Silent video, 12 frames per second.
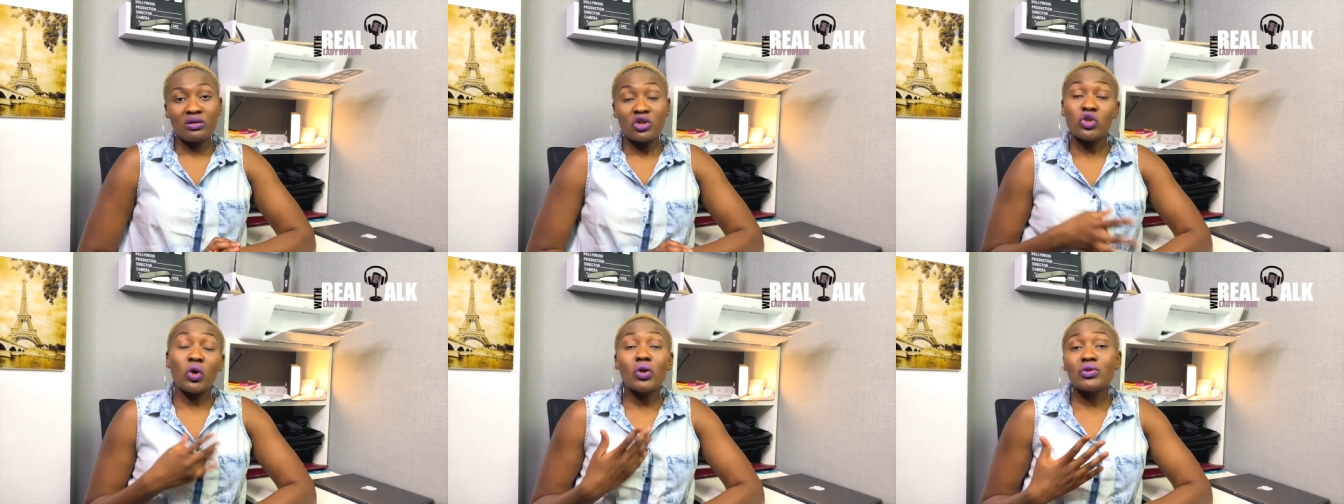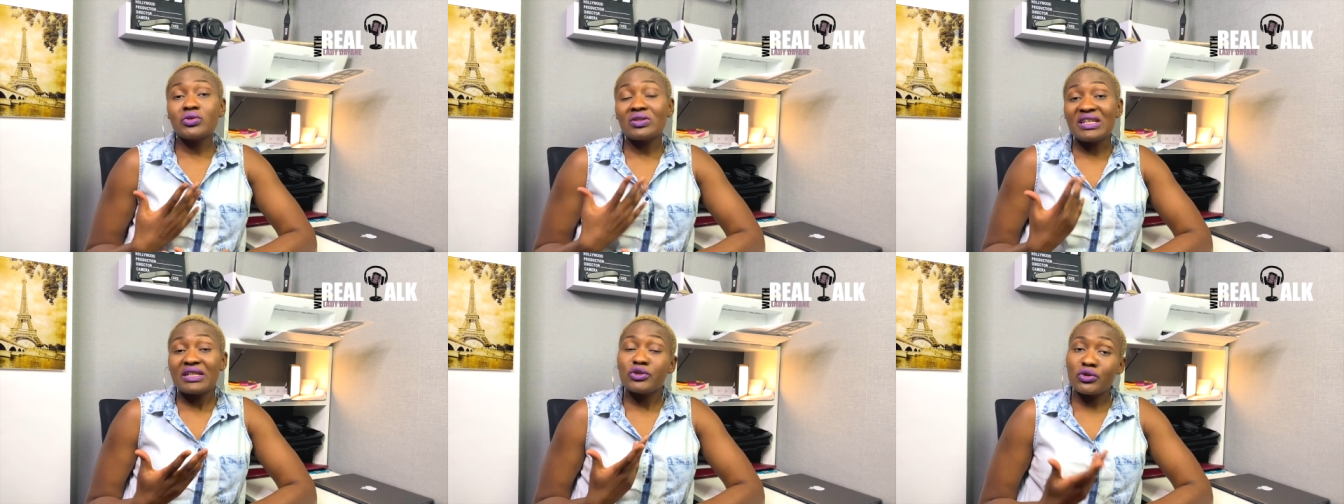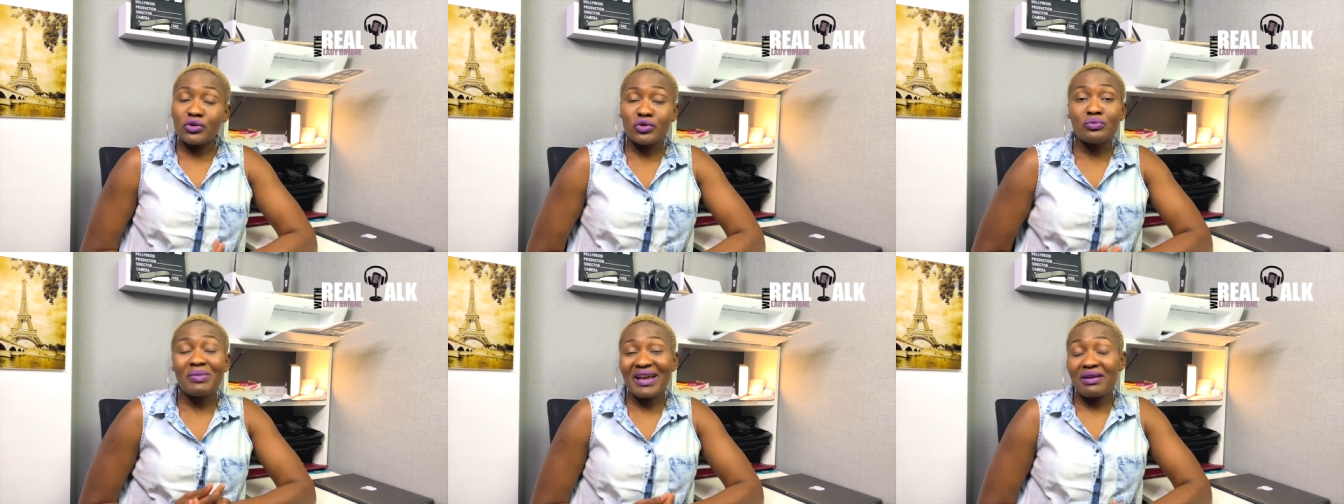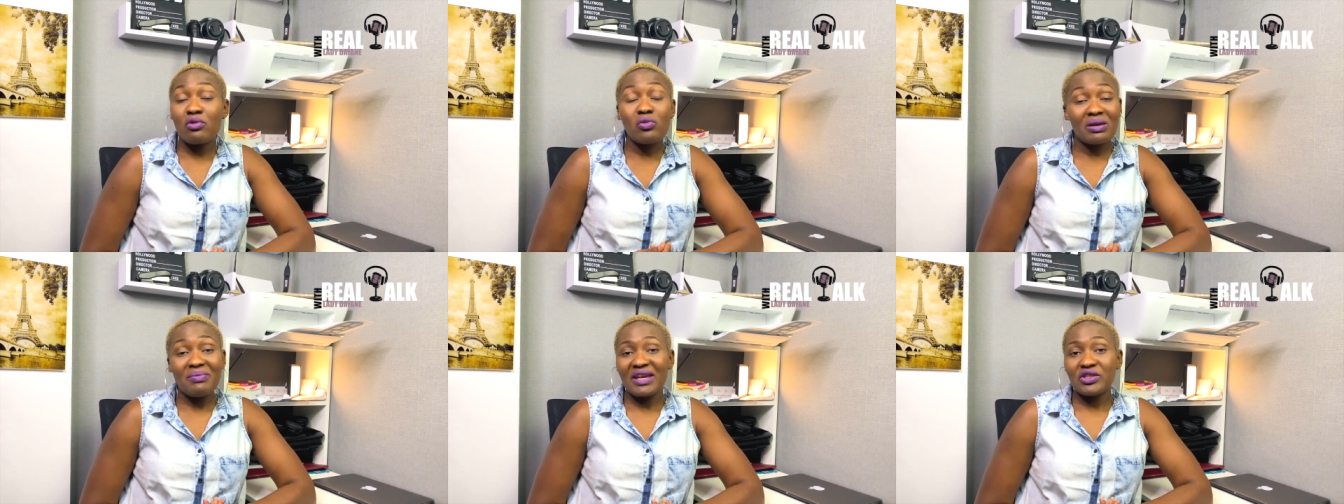You also need to do
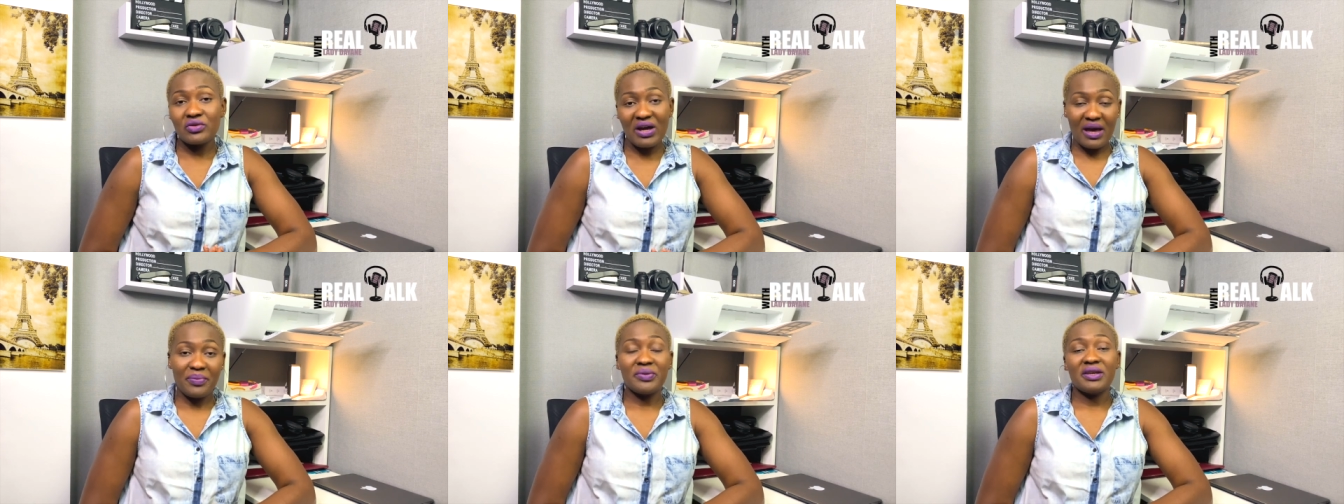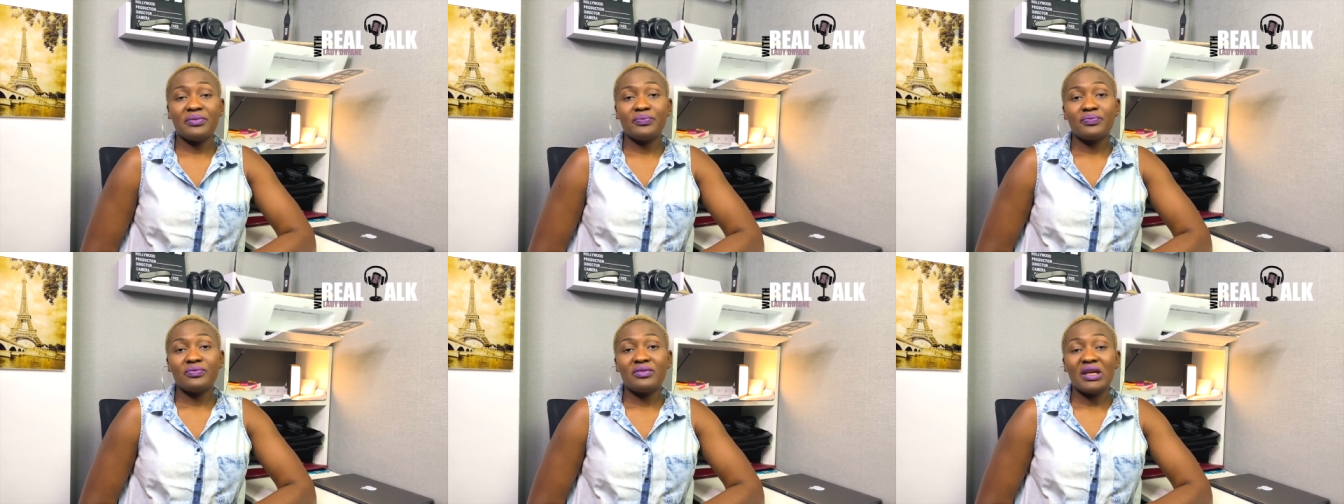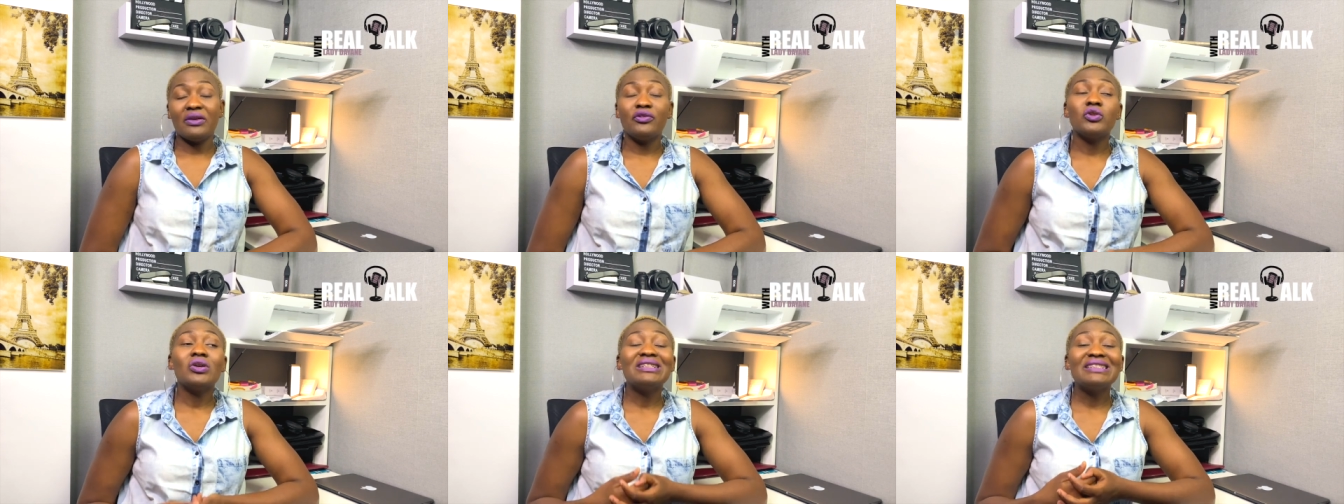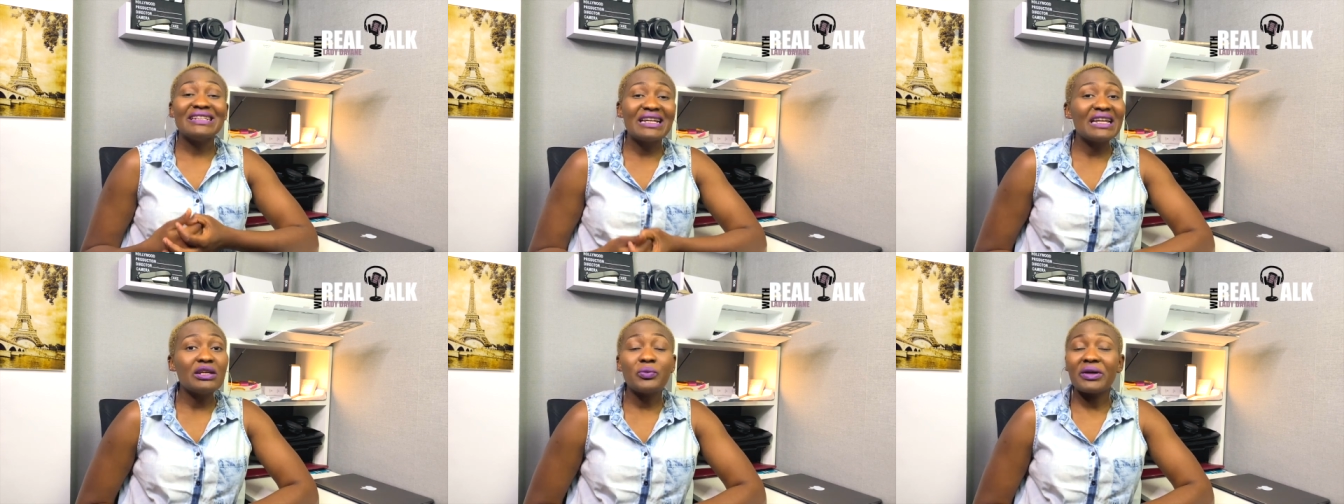what makes you happy. If you are
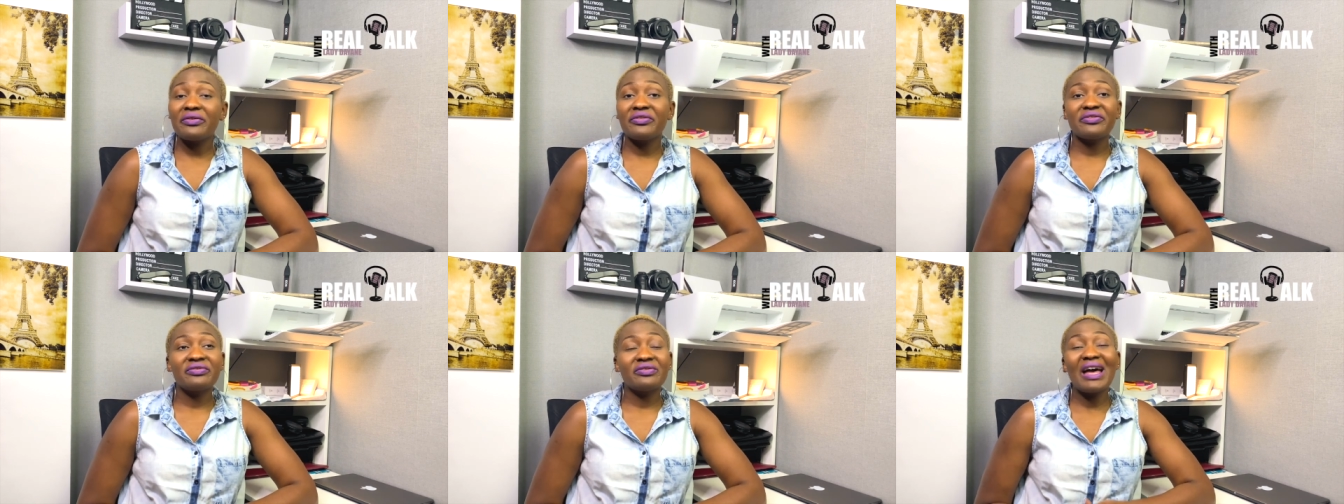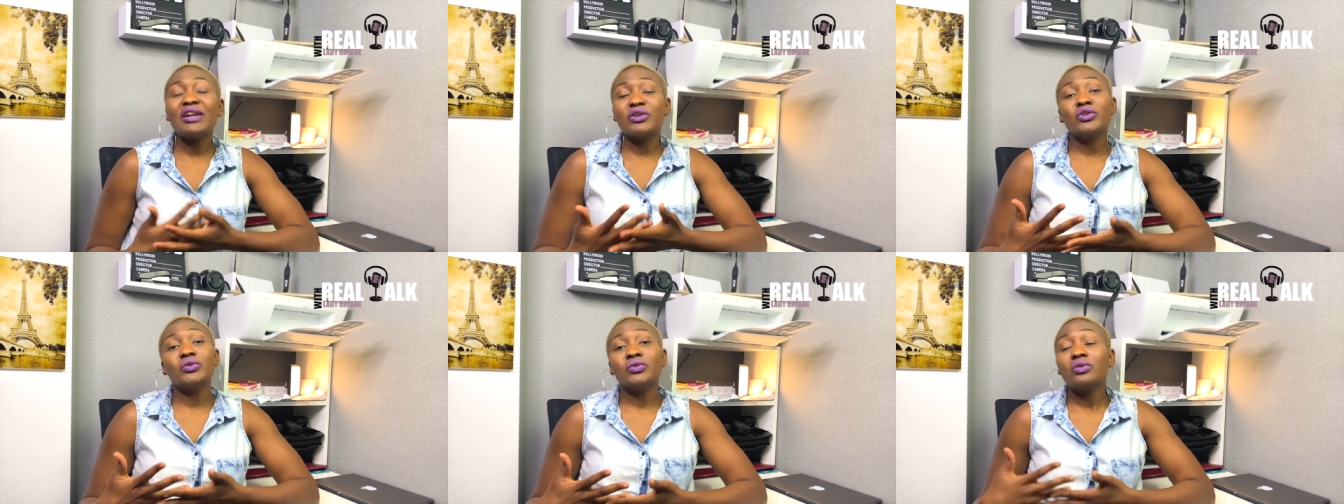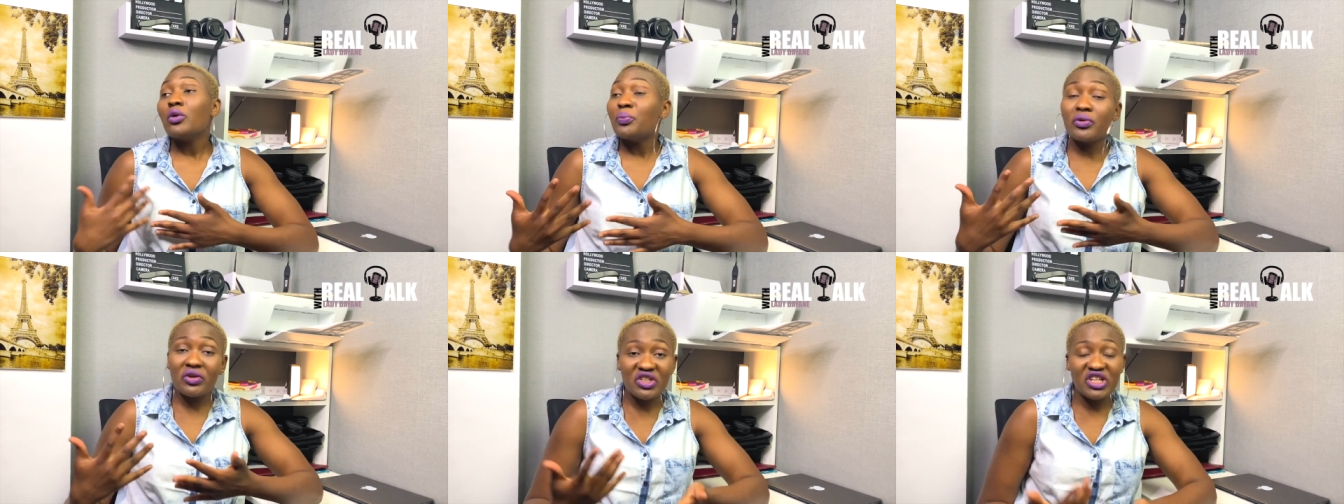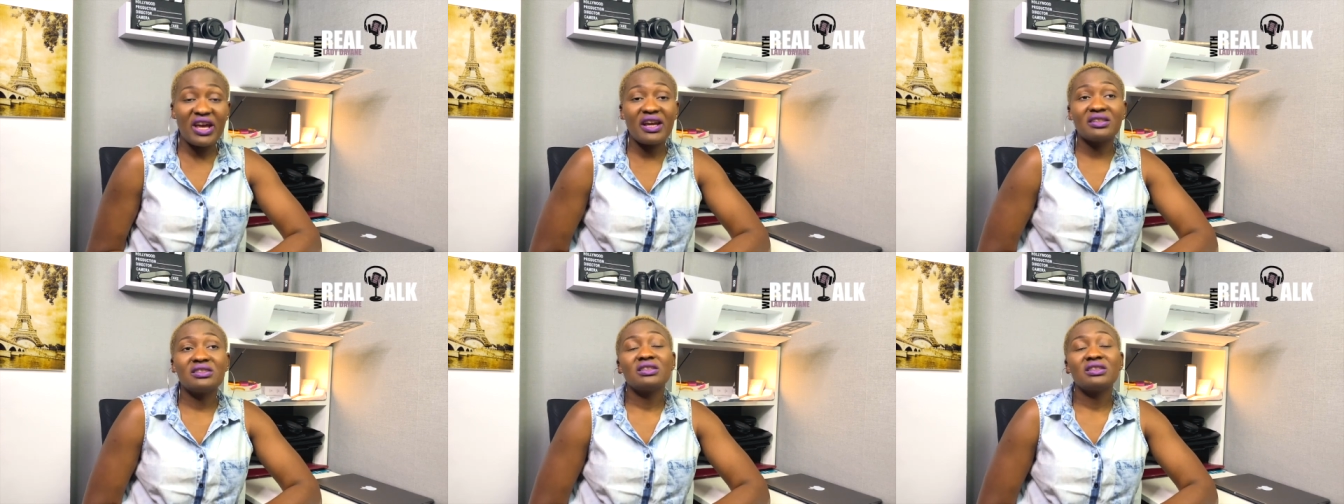dealing with, I don't know, a project,